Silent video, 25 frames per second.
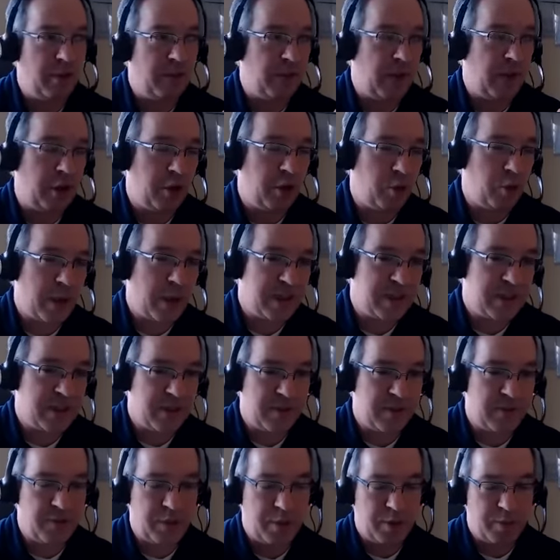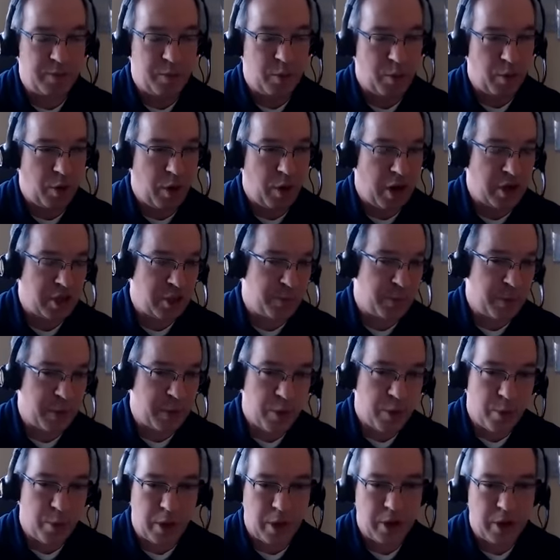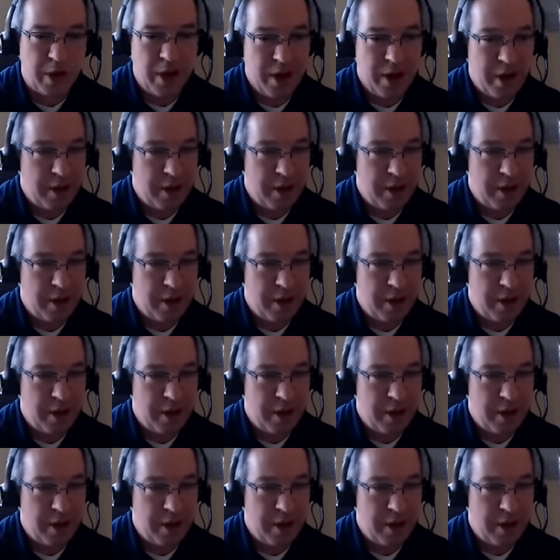aggressive. They're more entrepreneur.